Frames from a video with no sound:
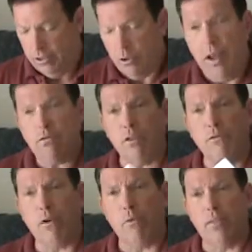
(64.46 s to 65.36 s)
so have
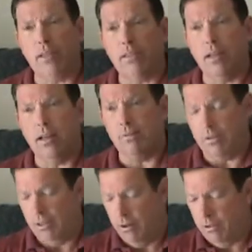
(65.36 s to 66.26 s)
some fun with it.
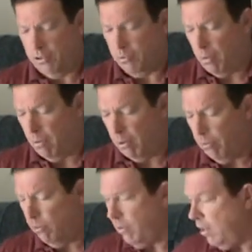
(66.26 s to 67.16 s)
This is probably
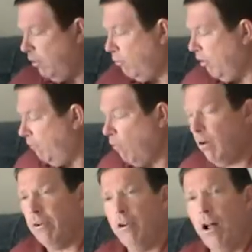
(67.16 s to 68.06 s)
worth
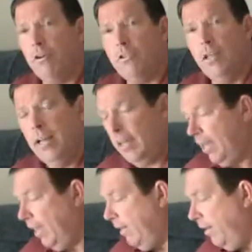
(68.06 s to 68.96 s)
$300-400,
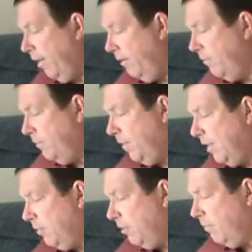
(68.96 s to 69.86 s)
and
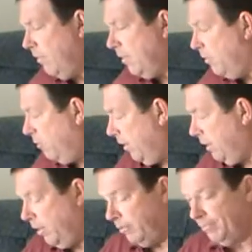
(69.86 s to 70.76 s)
that's a great
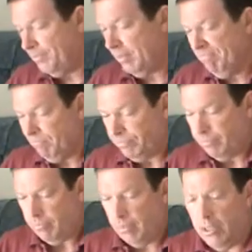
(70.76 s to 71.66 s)
deal.
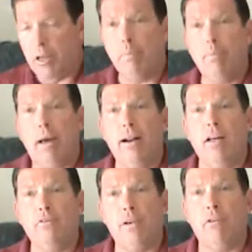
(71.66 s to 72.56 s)
A little bit about
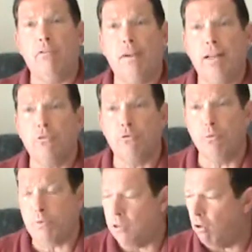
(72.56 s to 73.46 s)
us. Federal Financial
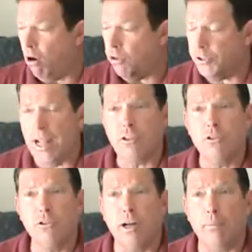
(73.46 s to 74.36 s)
Group is a large
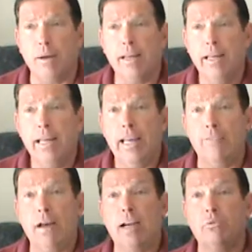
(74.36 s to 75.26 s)
national company. In
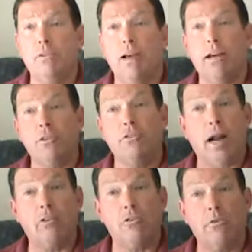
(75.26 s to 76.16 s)
fact, we've got
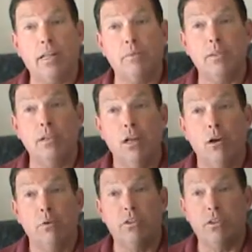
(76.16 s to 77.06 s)
contractual arrangements
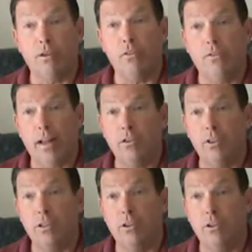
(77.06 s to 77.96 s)
with several
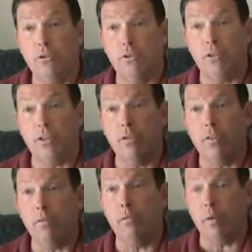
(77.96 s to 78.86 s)
financial institutions. Some of
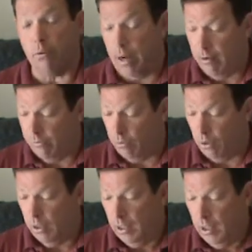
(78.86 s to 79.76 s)
them have been around
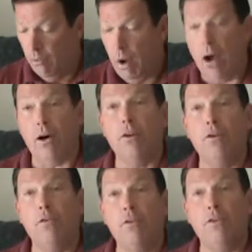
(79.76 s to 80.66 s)
for,
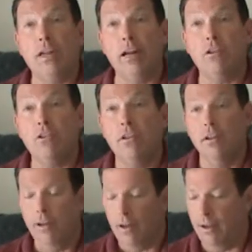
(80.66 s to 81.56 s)
150 years.
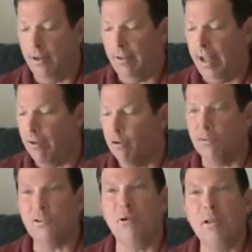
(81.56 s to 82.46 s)
They have
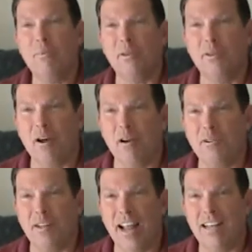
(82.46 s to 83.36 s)
over $20 billion
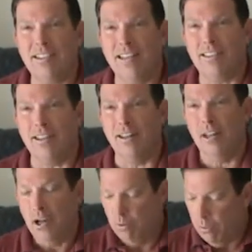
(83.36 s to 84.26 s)
in assets, and
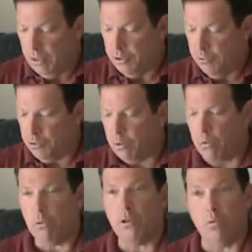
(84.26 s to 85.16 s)
what we do is we
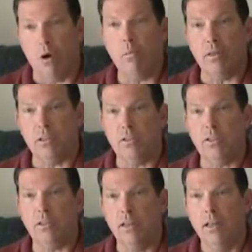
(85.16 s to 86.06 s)
work with small
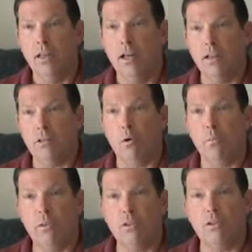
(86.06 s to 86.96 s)
businesses,
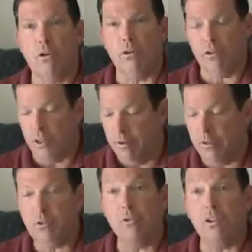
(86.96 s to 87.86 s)
small business owners,
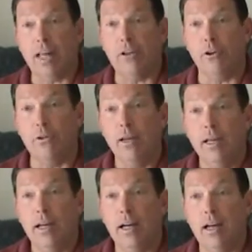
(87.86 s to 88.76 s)
individuals like you,
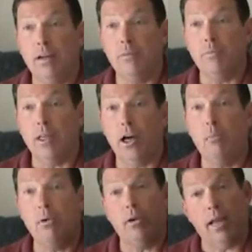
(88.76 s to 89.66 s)
to
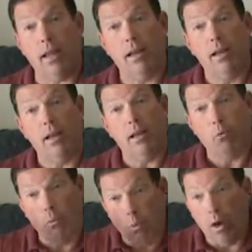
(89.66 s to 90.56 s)
help you get
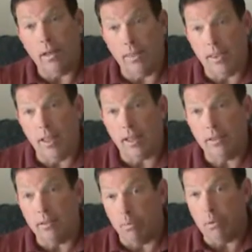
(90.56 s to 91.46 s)
one thing,
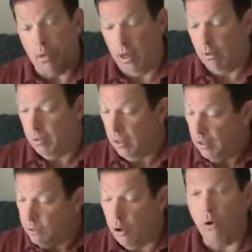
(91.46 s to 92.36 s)
to become
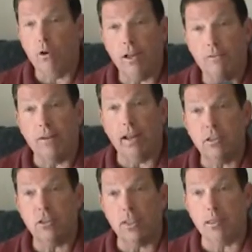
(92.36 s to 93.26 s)
totally
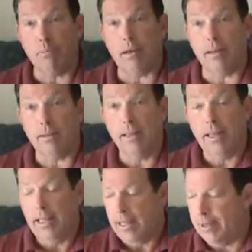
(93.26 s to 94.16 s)
financially independent.
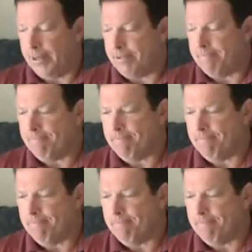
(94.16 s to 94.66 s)
And